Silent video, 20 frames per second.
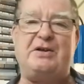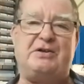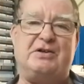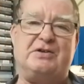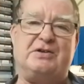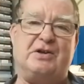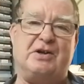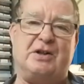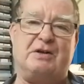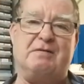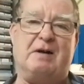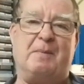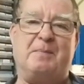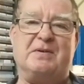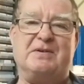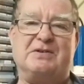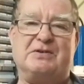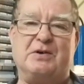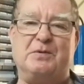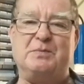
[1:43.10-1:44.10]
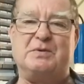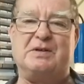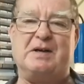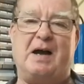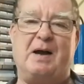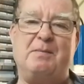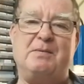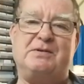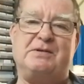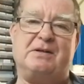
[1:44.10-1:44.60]
which is going to happen
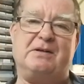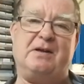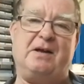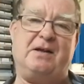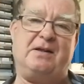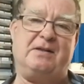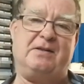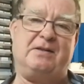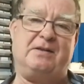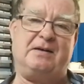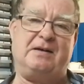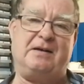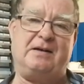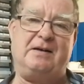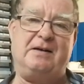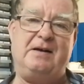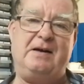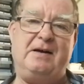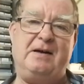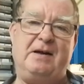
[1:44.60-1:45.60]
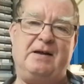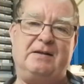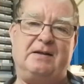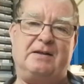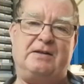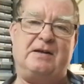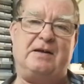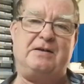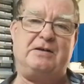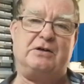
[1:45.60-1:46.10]
sometimes, and, and the
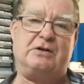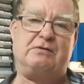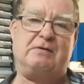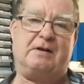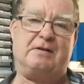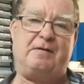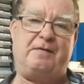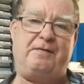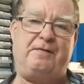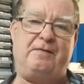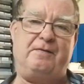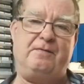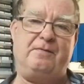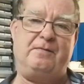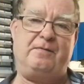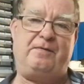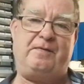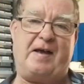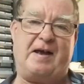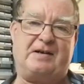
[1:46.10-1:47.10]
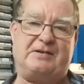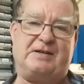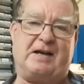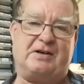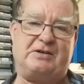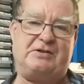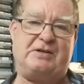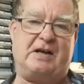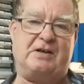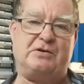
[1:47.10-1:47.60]
the thing you're trying to fix
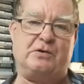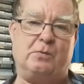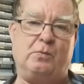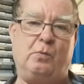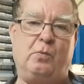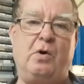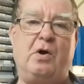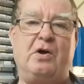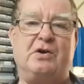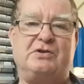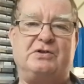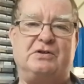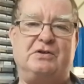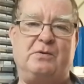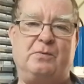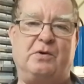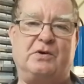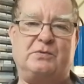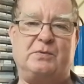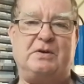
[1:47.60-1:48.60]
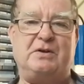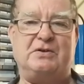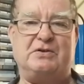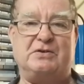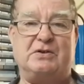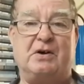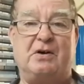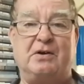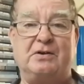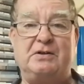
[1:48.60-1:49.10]
actually ends up worse than it was when you
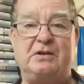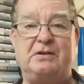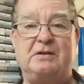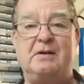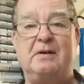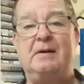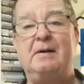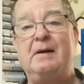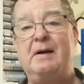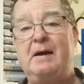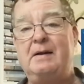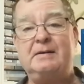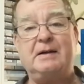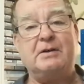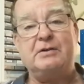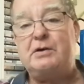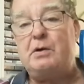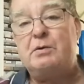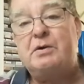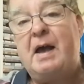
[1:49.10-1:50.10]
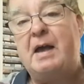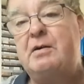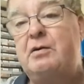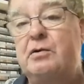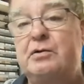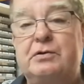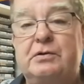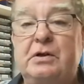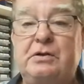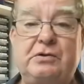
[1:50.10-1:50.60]
started. That's okay
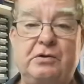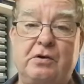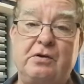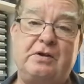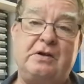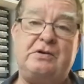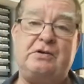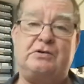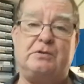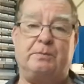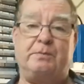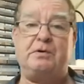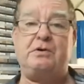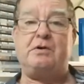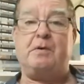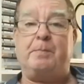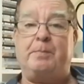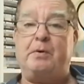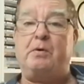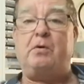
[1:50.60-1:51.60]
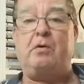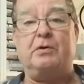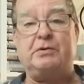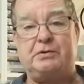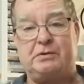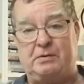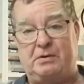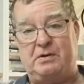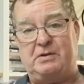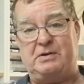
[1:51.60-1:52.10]
because this, this is something you
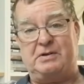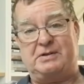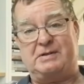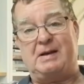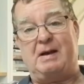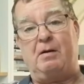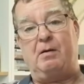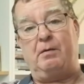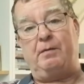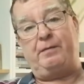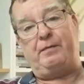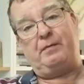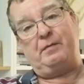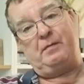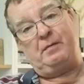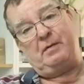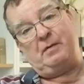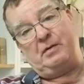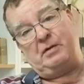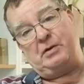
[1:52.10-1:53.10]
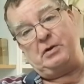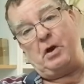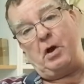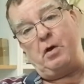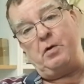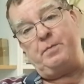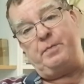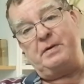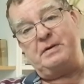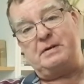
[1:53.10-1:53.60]
bought yourself. You're
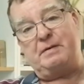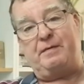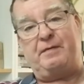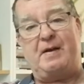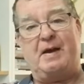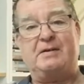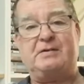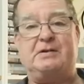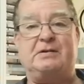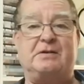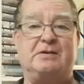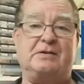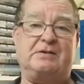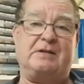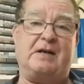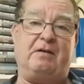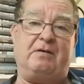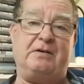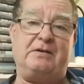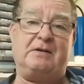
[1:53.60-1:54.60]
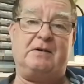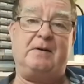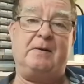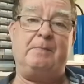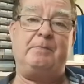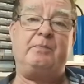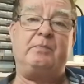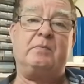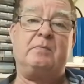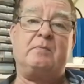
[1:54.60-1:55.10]
hoping to fix it and sell it.
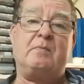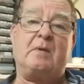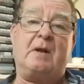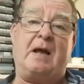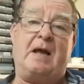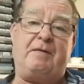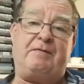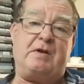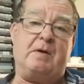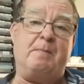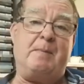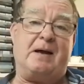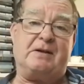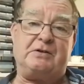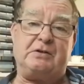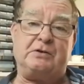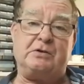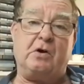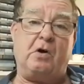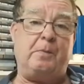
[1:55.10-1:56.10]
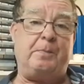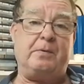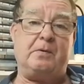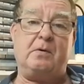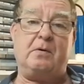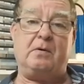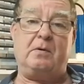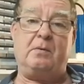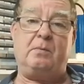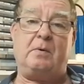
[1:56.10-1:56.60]
If you mess it up,
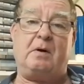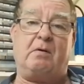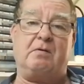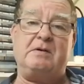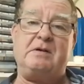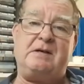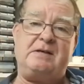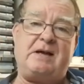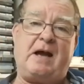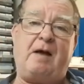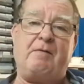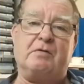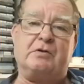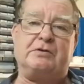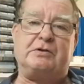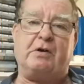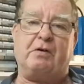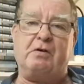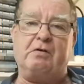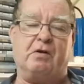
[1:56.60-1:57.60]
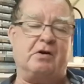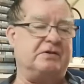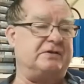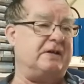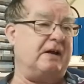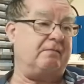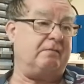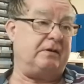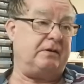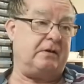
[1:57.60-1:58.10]
well, you haven't totally
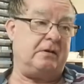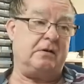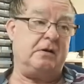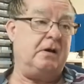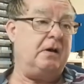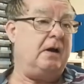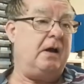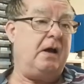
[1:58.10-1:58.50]
lost everything.